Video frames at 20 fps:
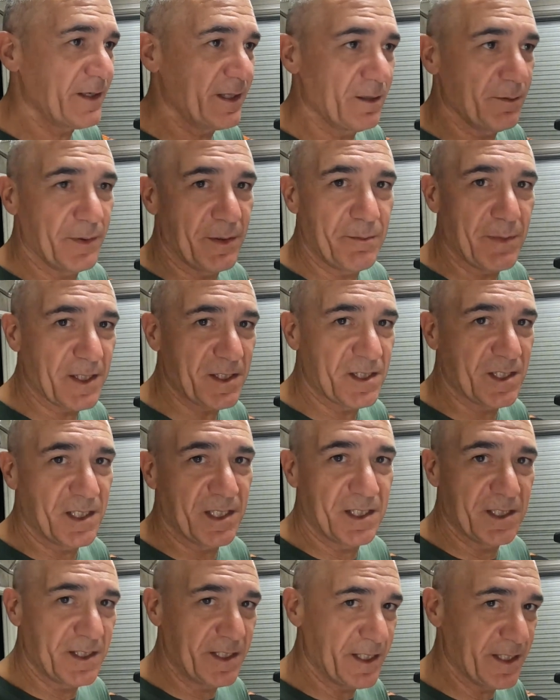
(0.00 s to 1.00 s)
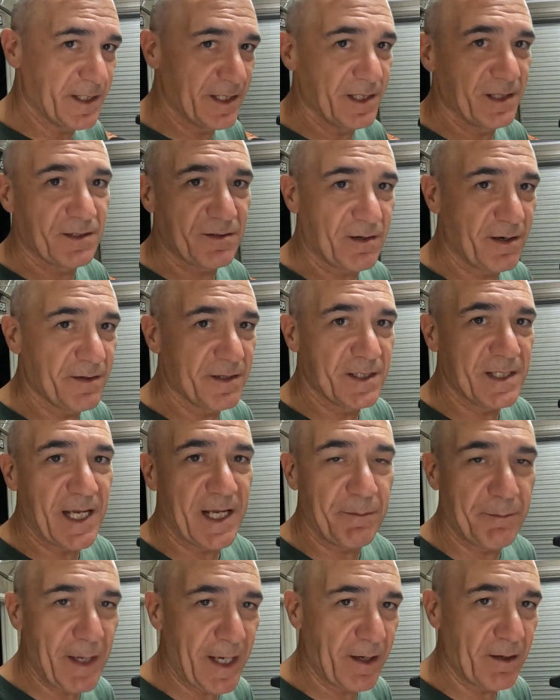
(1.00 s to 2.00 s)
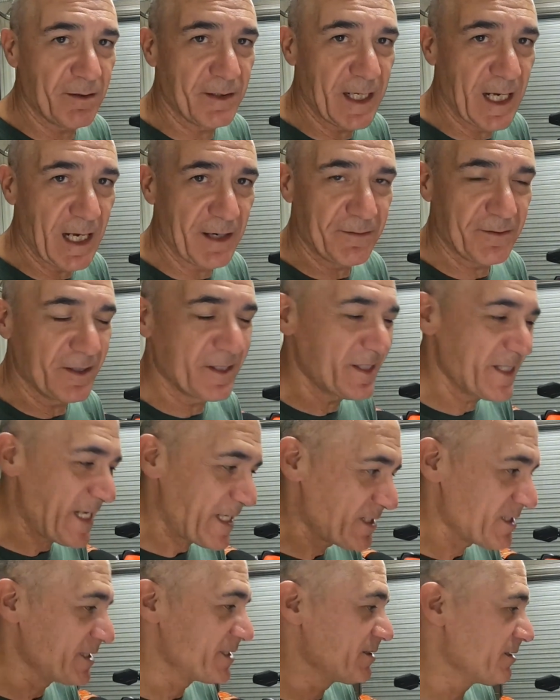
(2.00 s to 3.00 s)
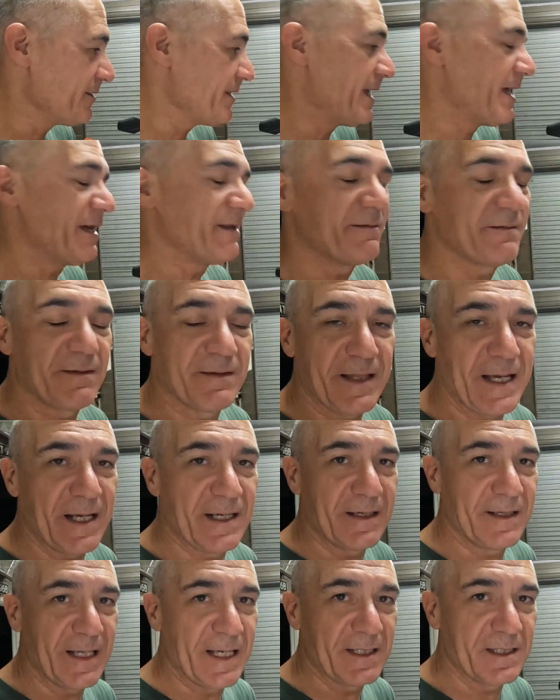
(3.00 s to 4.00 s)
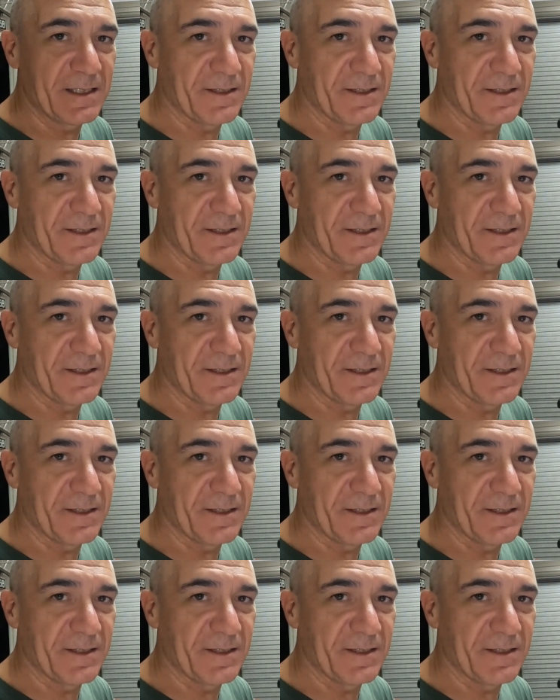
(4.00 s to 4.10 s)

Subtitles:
It'll be much easier than throw the tank back on after. It's actually not that